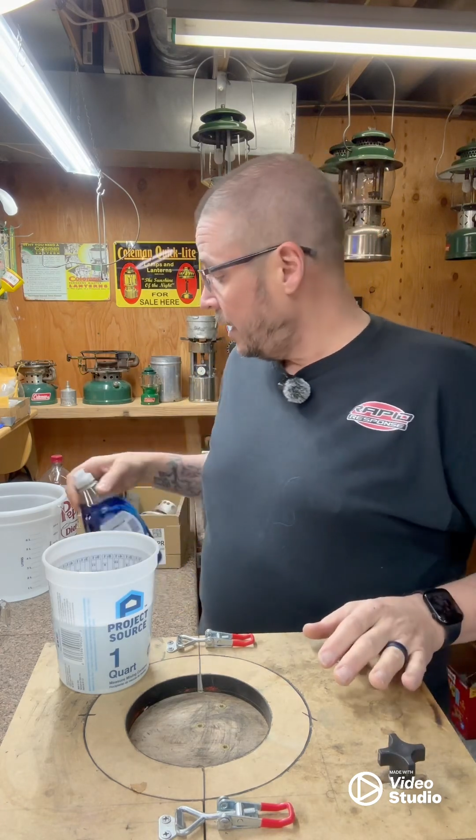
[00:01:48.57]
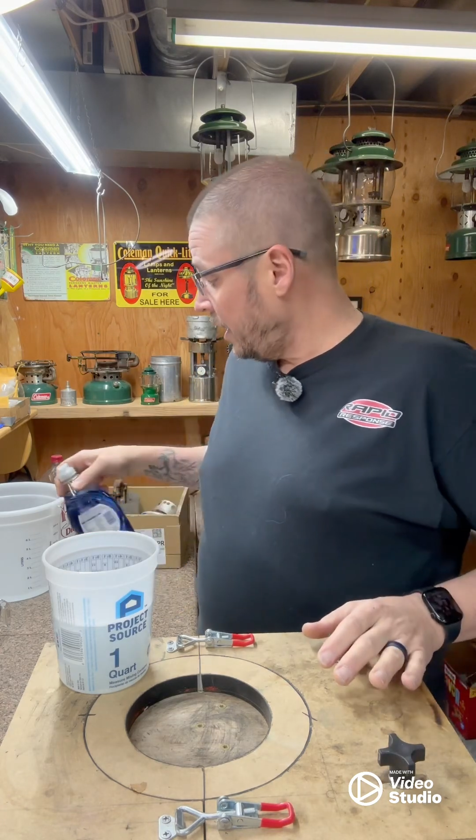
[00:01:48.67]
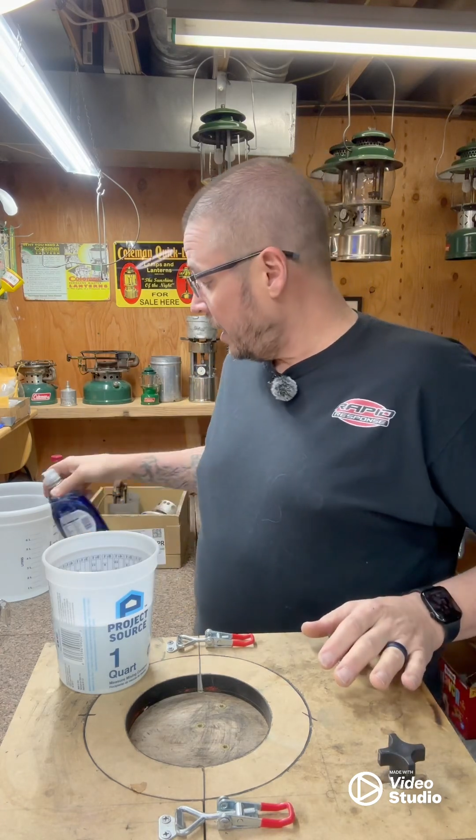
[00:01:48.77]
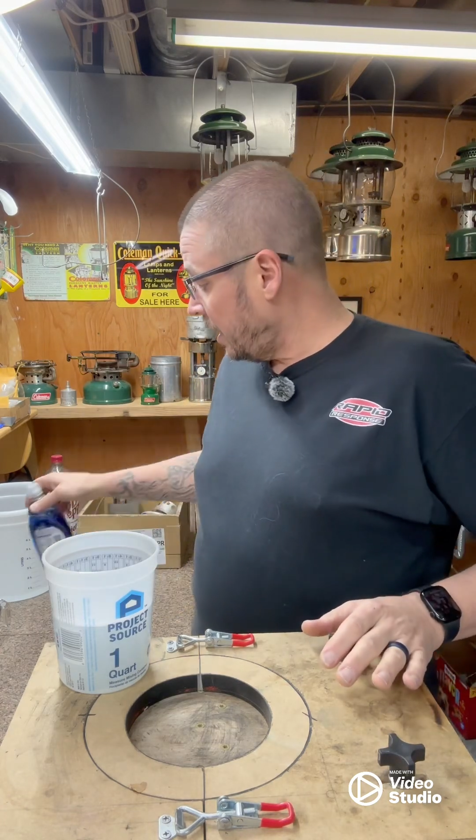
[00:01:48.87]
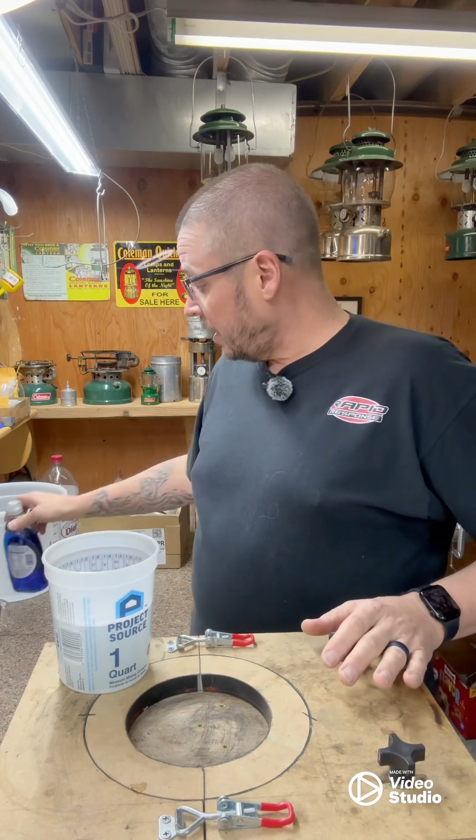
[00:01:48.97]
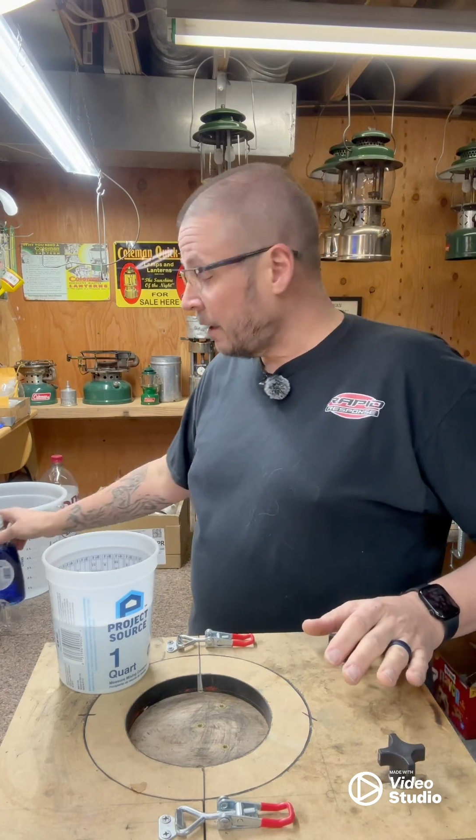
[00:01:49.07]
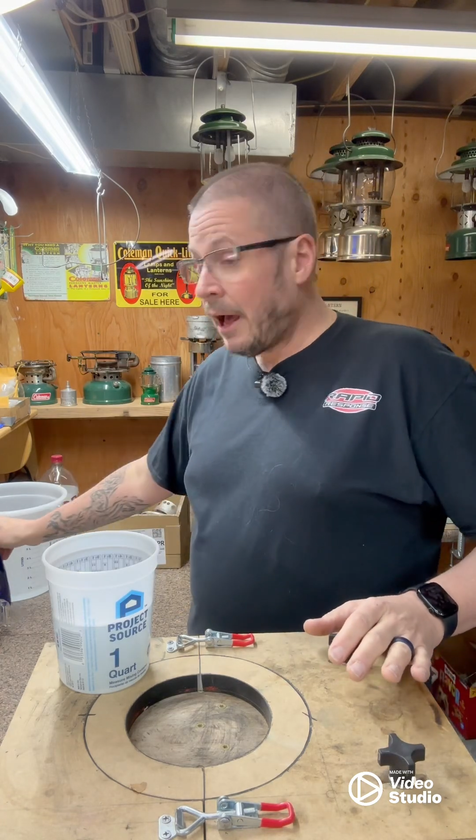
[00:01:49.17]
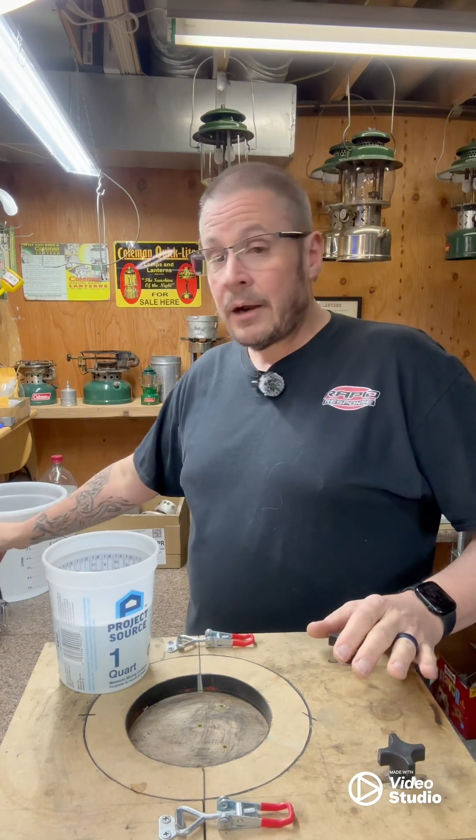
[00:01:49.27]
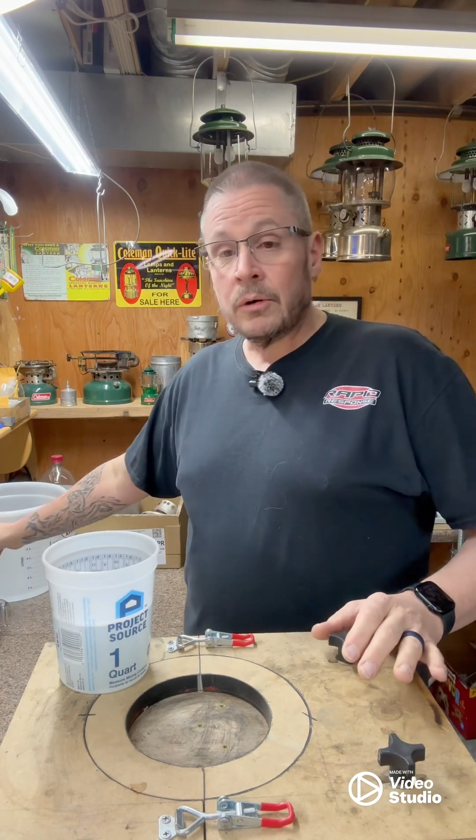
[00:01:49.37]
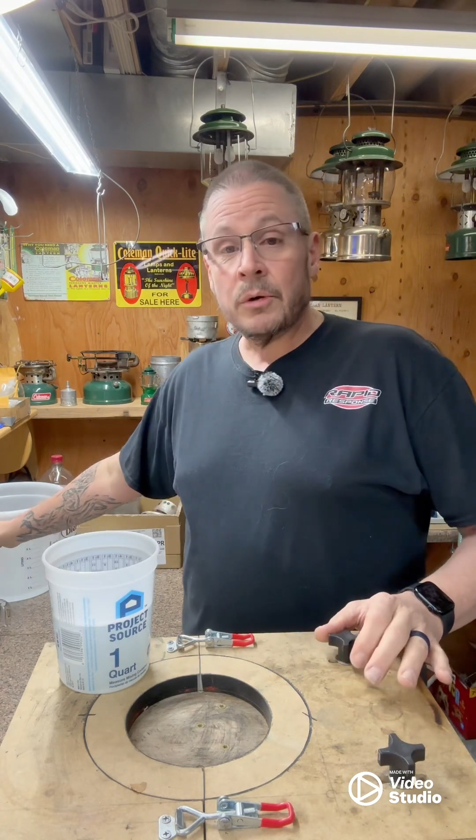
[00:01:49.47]
And
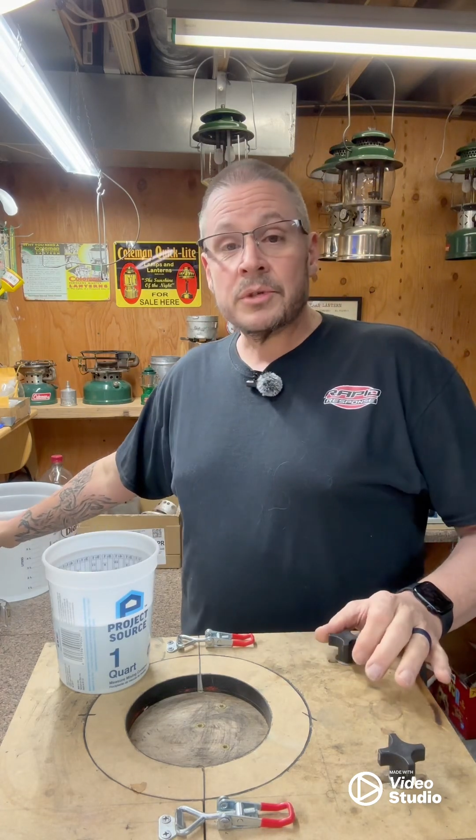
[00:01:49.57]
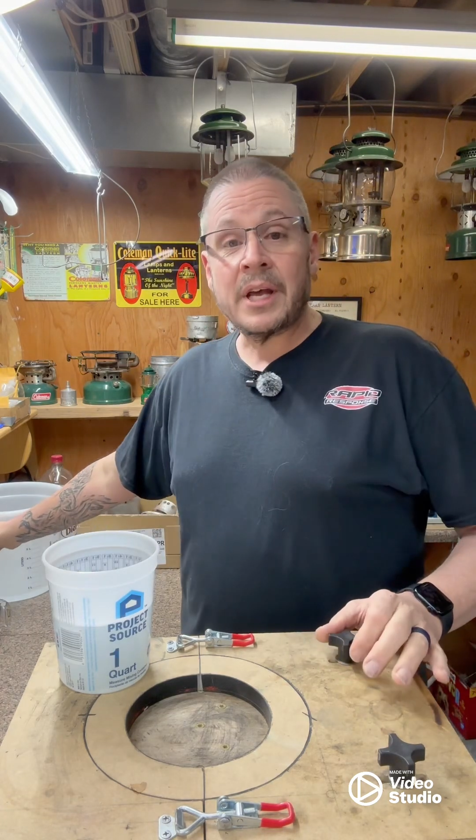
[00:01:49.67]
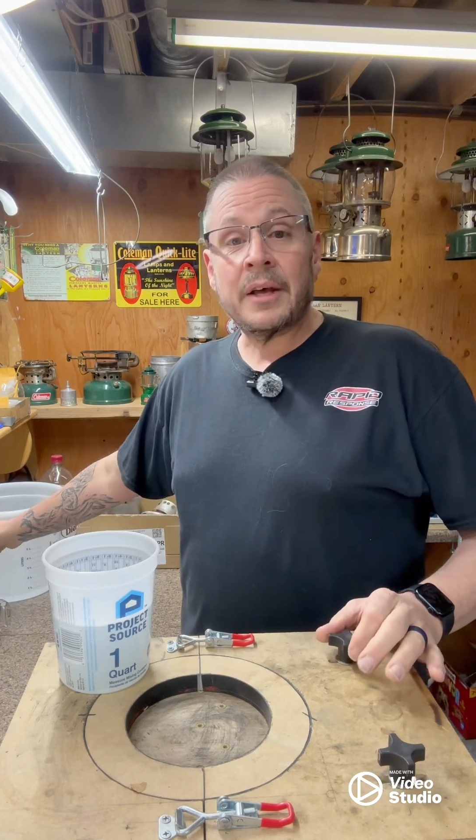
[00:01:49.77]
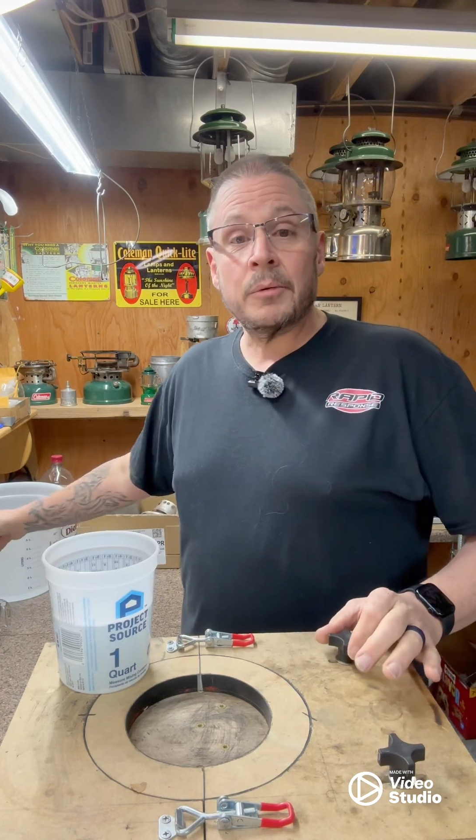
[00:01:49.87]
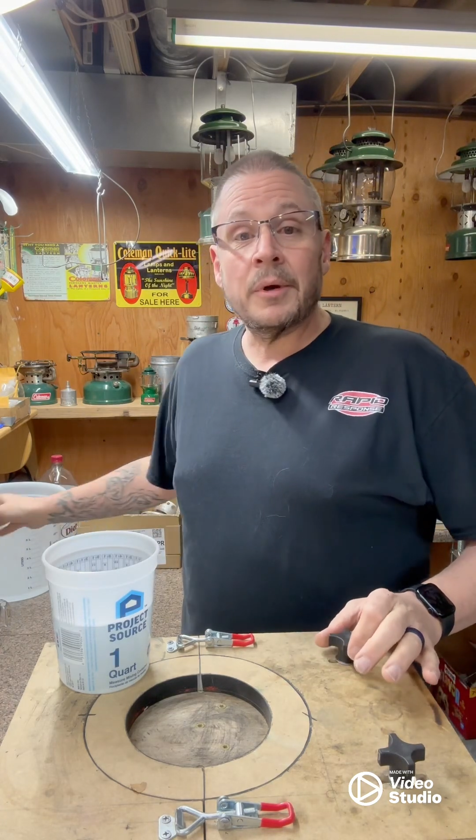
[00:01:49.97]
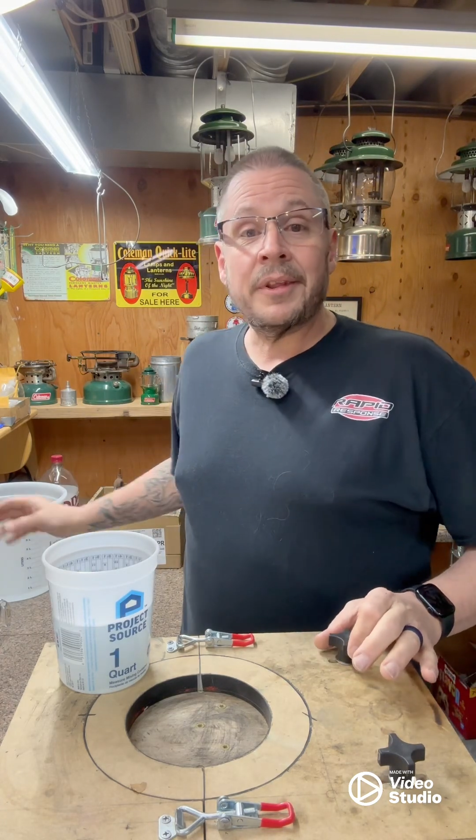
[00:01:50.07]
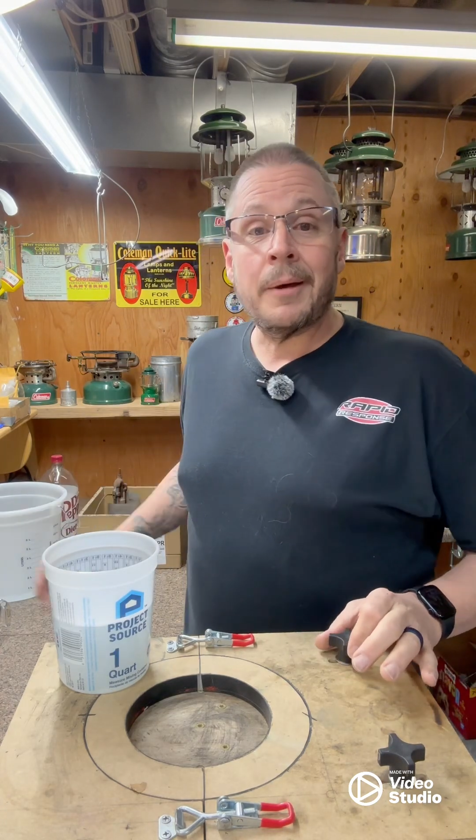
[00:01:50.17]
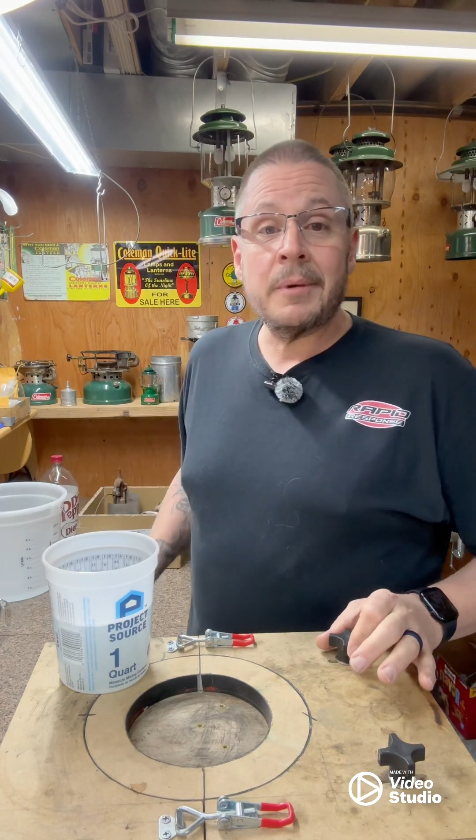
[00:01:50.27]
I don't know exactly what that